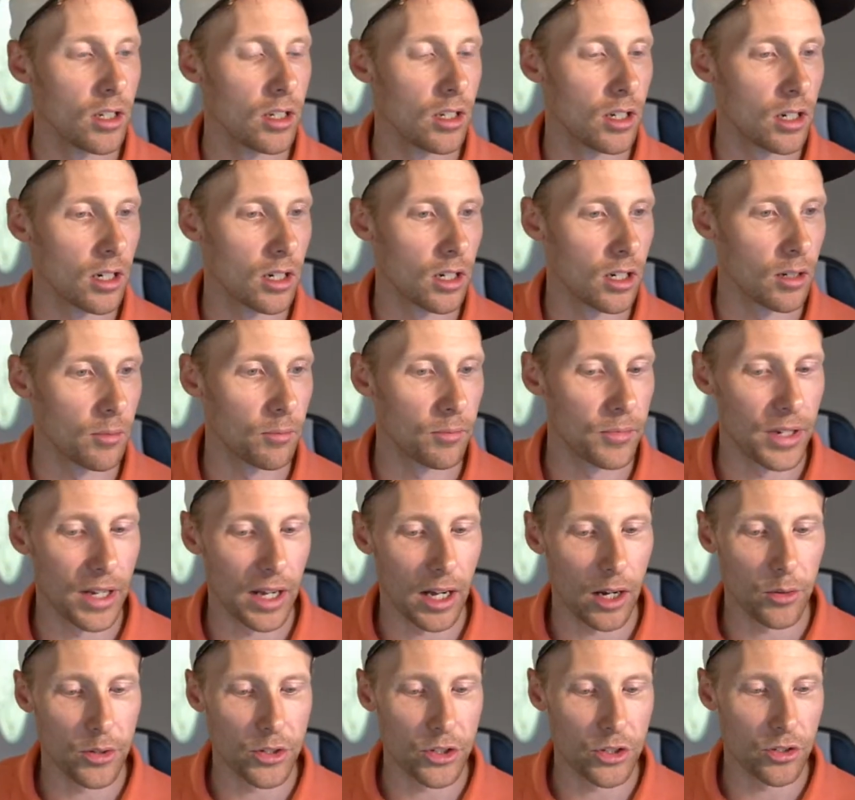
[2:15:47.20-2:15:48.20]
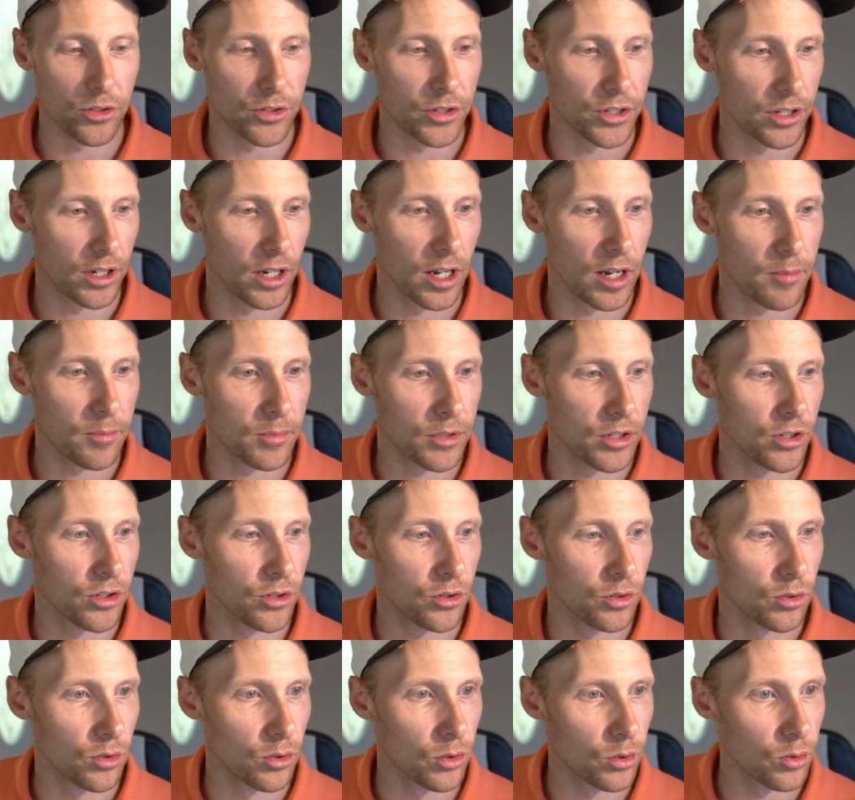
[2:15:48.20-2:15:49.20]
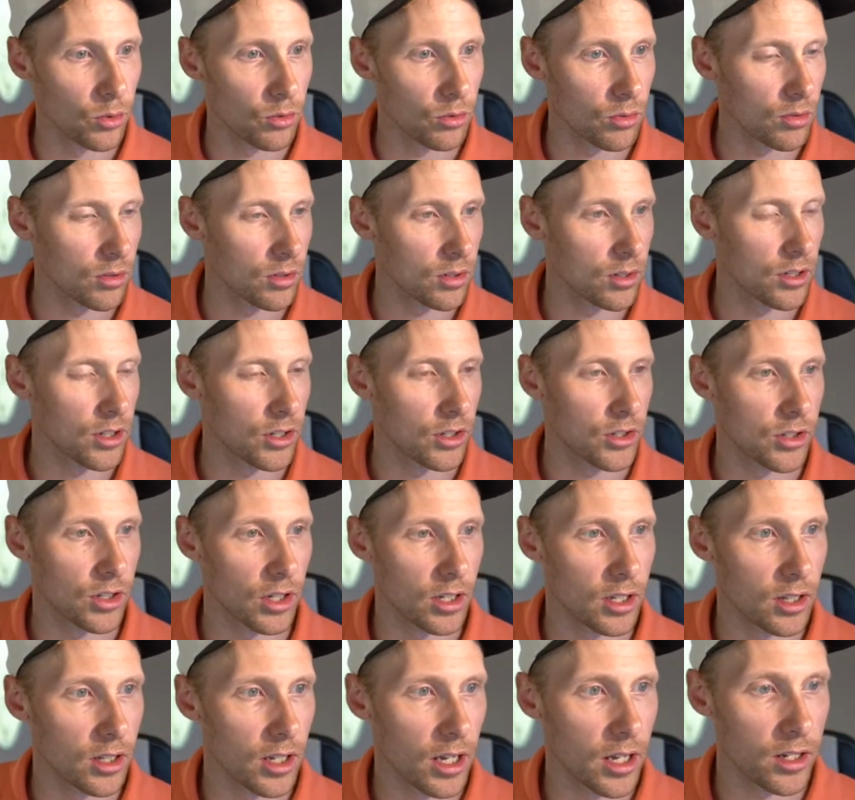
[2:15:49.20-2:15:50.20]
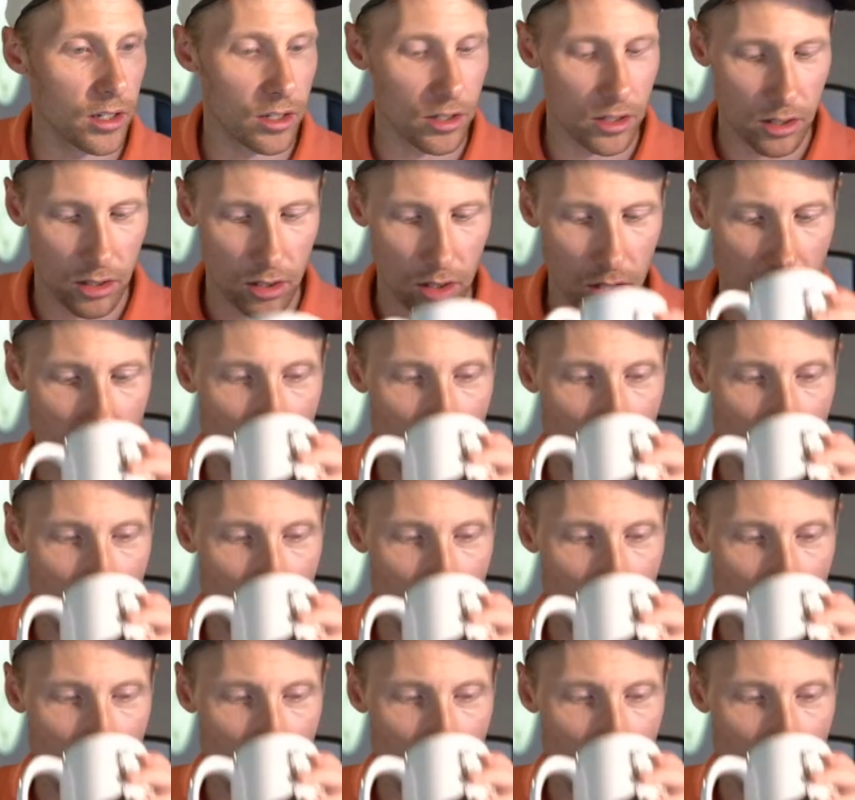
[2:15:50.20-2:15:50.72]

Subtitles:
Now is your time to send that in.